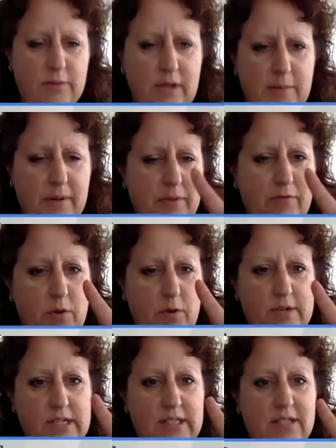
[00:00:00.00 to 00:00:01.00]
We're coming up with 4
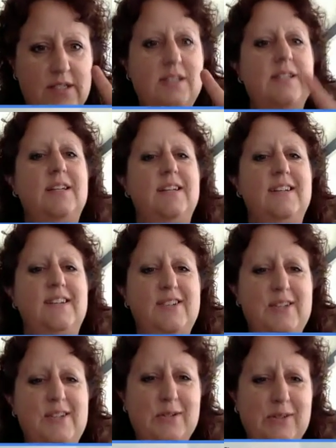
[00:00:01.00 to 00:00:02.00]
reasons
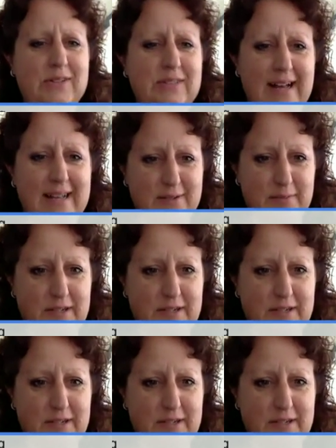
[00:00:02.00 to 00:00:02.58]
to use Google Classroom.